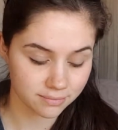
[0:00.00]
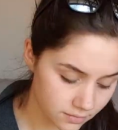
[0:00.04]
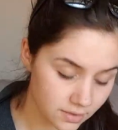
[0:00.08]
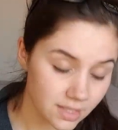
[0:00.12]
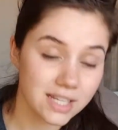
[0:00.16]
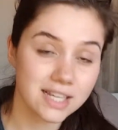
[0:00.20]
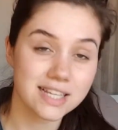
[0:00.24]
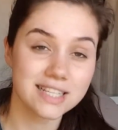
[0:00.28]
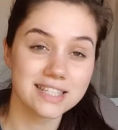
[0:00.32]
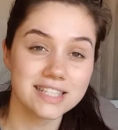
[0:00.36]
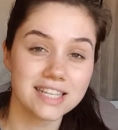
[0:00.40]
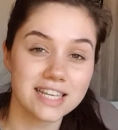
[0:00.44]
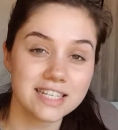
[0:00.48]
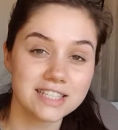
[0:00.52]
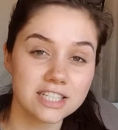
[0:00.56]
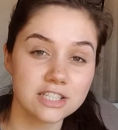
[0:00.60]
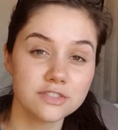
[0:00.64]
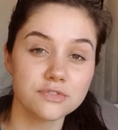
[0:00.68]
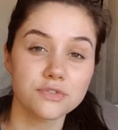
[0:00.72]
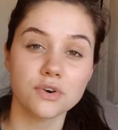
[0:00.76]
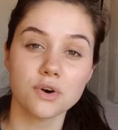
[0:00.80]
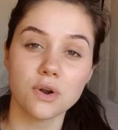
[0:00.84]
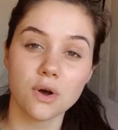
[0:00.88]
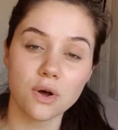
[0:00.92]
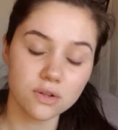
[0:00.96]
It says it's
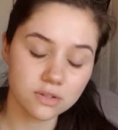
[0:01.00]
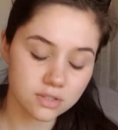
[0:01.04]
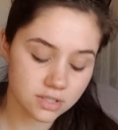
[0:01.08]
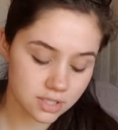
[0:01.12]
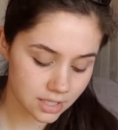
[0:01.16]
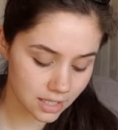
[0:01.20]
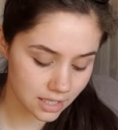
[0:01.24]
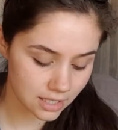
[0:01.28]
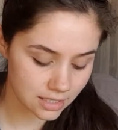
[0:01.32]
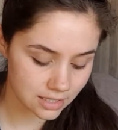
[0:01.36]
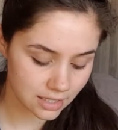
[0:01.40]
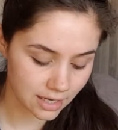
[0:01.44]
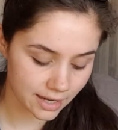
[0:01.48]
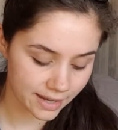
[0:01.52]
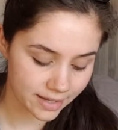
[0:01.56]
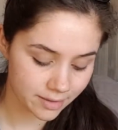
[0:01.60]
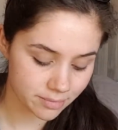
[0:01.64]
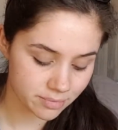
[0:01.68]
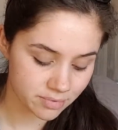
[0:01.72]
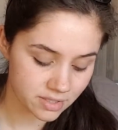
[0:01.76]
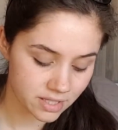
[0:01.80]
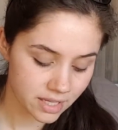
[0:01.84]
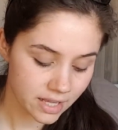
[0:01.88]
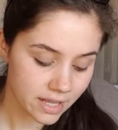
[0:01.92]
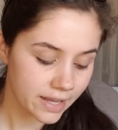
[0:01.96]
for all skin
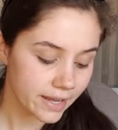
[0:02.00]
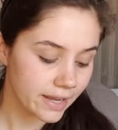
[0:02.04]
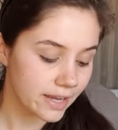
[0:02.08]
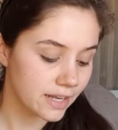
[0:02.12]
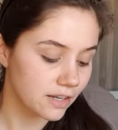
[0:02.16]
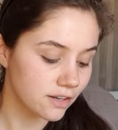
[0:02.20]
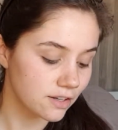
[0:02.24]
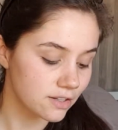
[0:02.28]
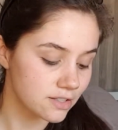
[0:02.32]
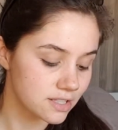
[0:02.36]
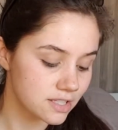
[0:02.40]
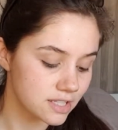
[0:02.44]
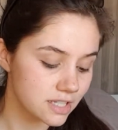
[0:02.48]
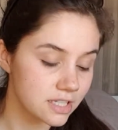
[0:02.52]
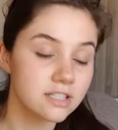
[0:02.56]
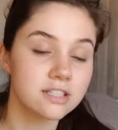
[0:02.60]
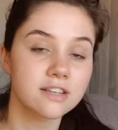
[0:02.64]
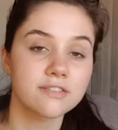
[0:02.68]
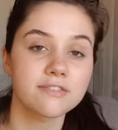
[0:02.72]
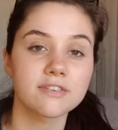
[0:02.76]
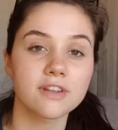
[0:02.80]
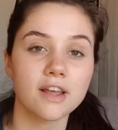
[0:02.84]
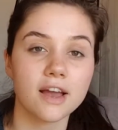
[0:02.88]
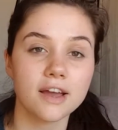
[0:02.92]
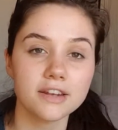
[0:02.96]
types, it consists of
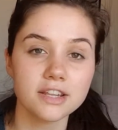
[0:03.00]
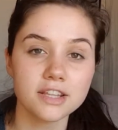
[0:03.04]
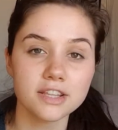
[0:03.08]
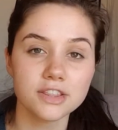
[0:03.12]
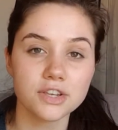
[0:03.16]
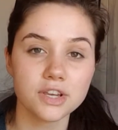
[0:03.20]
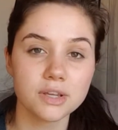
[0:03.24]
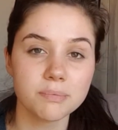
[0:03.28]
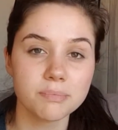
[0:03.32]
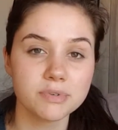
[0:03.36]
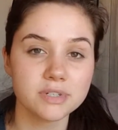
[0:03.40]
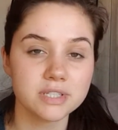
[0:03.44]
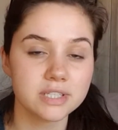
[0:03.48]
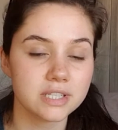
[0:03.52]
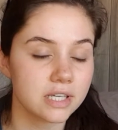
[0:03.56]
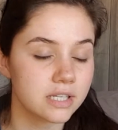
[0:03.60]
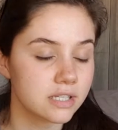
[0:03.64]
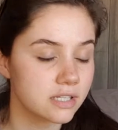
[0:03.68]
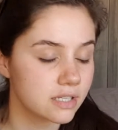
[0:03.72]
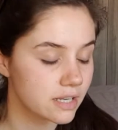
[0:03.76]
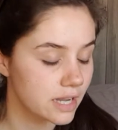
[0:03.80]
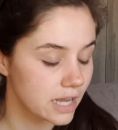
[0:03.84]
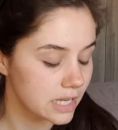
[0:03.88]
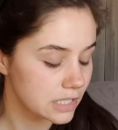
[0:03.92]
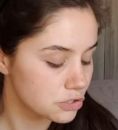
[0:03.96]
93%
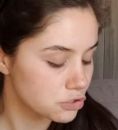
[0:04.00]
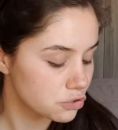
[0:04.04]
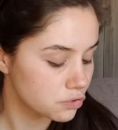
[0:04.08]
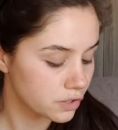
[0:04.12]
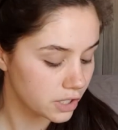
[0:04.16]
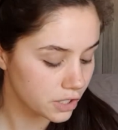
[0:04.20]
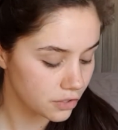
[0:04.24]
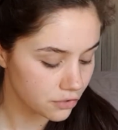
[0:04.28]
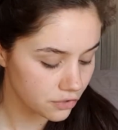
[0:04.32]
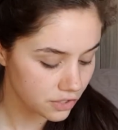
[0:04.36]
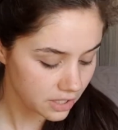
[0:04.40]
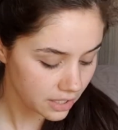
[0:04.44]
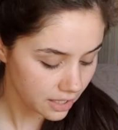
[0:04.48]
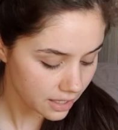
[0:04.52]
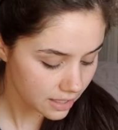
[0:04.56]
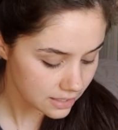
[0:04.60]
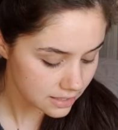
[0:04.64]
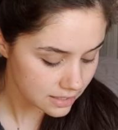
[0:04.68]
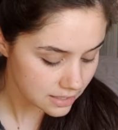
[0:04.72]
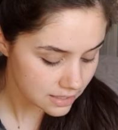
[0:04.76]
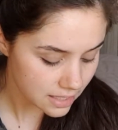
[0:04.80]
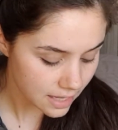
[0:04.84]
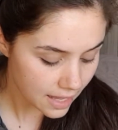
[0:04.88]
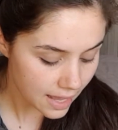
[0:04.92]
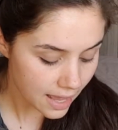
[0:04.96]
natural
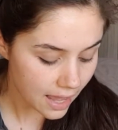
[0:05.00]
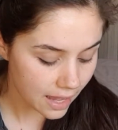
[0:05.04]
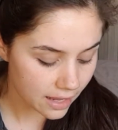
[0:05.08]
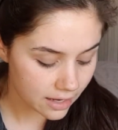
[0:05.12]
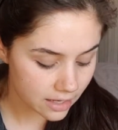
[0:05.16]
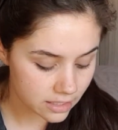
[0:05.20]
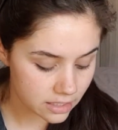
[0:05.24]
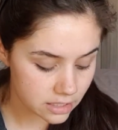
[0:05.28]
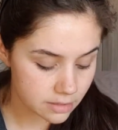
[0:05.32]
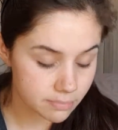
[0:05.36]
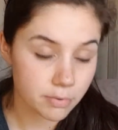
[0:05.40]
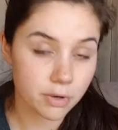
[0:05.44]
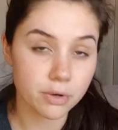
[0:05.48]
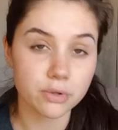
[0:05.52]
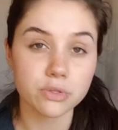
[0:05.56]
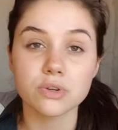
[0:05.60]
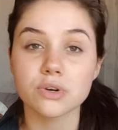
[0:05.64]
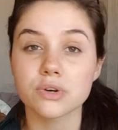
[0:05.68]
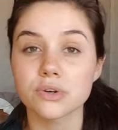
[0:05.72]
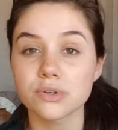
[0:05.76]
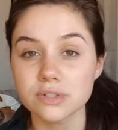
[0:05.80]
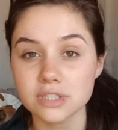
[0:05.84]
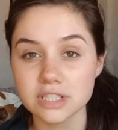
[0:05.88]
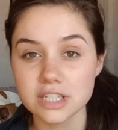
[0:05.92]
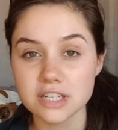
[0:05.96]
ingredients, and it is both
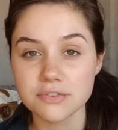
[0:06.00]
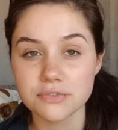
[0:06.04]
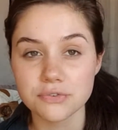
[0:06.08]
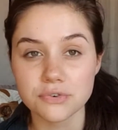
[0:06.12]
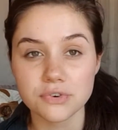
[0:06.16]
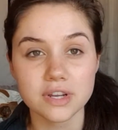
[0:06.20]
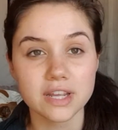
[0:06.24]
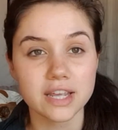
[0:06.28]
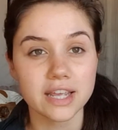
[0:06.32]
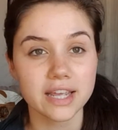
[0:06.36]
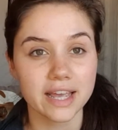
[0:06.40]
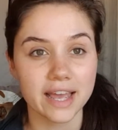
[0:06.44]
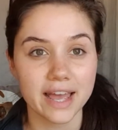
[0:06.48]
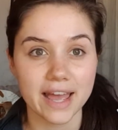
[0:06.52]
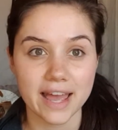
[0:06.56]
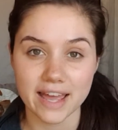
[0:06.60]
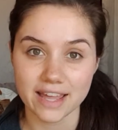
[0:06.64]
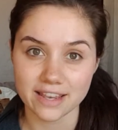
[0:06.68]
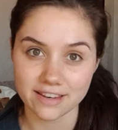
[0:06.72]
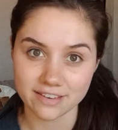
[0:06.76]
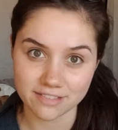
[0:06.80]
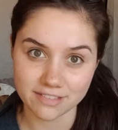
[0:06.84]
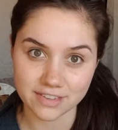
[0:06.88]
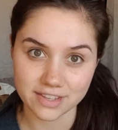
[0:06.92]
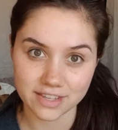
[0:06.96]
cruelty-free
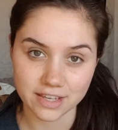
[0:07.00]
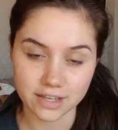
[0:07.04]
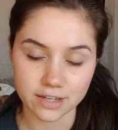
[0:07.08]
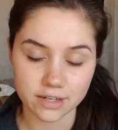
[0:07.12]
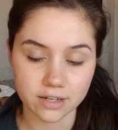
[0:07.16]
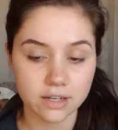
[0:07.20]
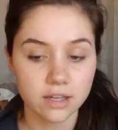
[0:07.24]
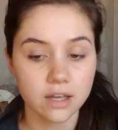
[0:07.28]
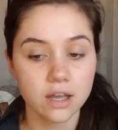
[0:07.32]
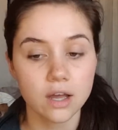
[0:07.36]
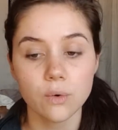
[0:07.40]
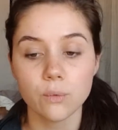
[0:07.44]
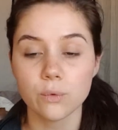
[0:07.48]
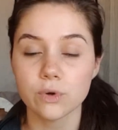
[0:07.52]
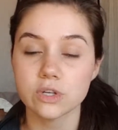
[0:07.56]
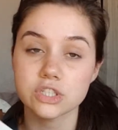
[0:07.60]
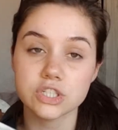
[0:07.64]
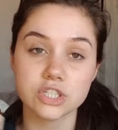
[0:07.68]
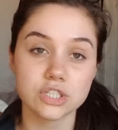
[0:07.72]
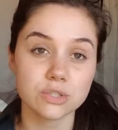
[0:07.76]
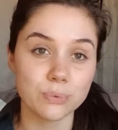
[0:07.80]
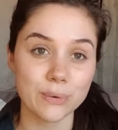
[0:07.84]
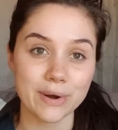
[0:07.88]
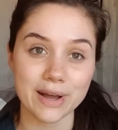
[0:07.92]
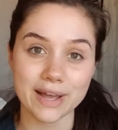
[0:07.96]
and vegan, which
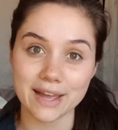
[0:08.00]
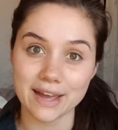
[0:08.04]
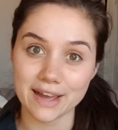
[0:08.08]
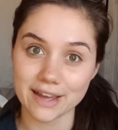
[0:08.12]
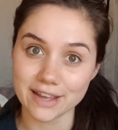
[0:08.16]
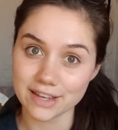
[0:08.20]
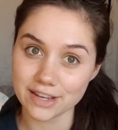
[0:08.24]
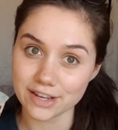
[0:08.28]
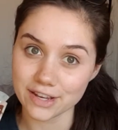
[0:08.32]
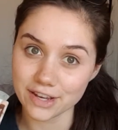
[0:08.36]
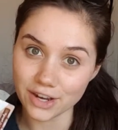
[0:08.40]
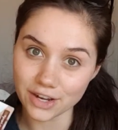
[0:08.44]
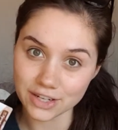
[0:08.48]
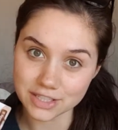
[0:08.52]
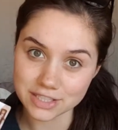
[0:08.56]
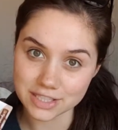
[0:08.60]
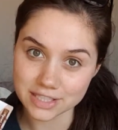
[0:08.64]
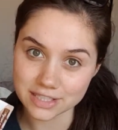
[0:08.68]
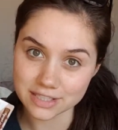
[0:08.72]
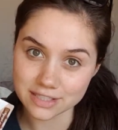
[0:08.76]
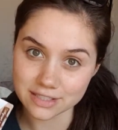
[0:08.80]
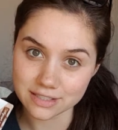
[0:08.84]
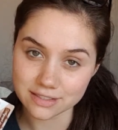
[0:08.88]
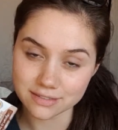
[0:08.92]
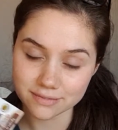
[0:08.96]
is why I got
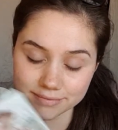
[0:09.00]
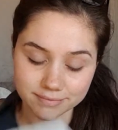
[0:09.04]
it.